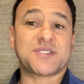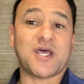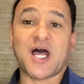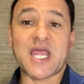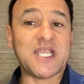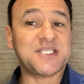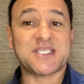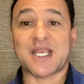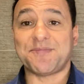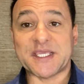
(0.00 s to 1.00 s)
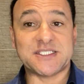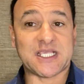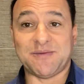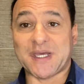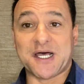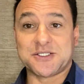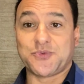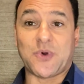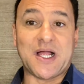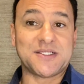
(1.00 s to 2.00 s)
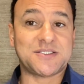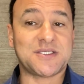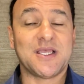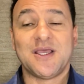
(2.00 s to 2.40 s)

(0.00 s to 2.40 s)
So I only set up these emails once.